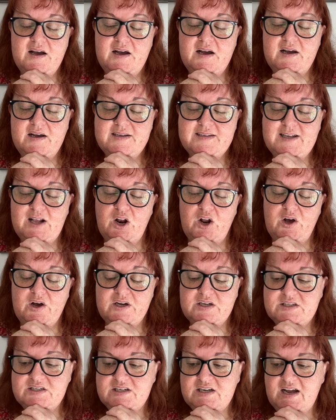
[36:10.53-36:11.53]
That's a
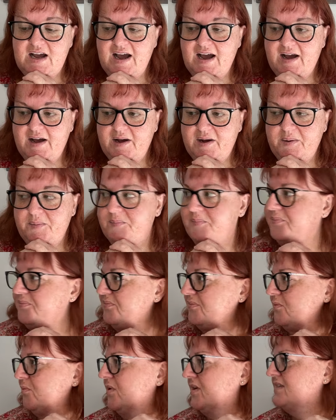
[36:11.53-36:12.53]
lot.
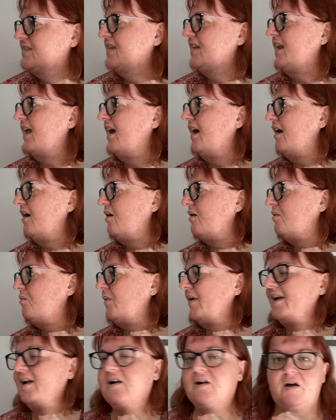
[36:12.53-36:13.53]
What is it now?
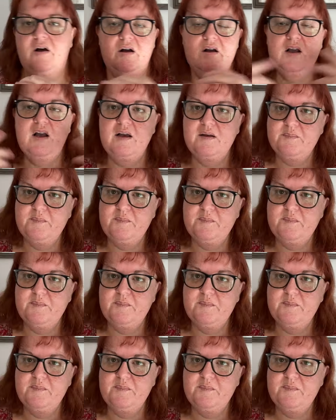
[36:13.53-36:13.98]
1 o'clock.